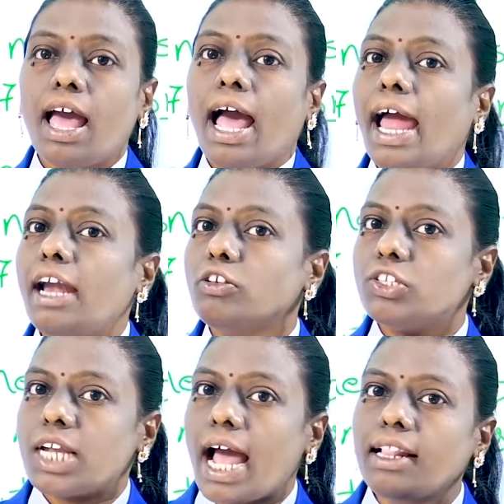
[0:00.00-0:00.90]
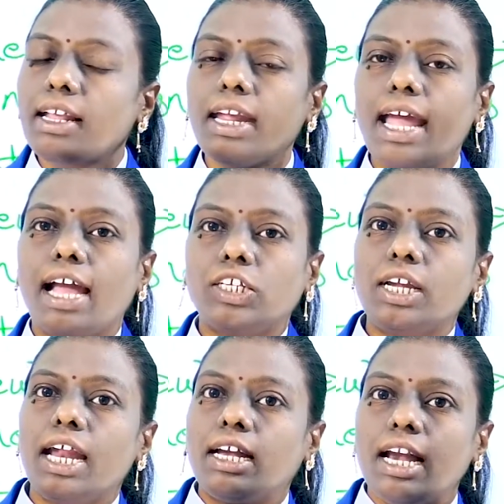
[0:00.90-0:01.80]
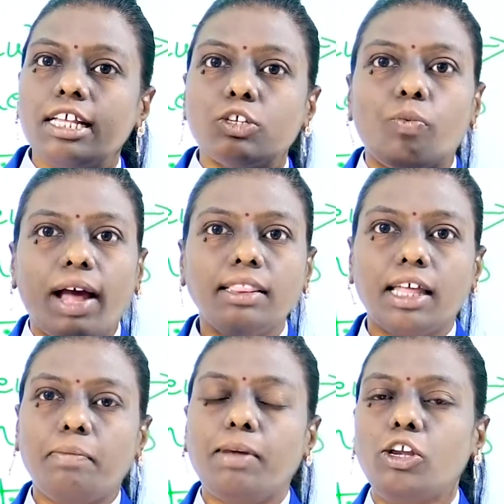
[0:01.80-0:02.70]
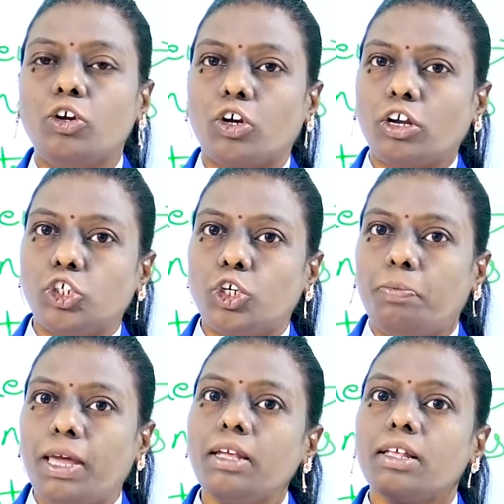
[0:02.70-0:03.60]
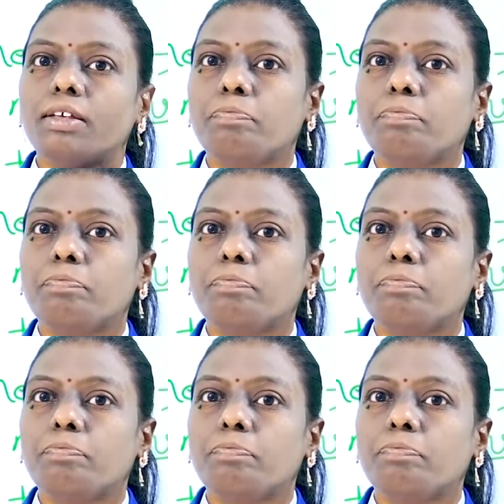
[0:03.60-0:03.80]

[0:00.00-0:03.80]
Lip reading: And to start the reaction, at least 1 thermal neutron should be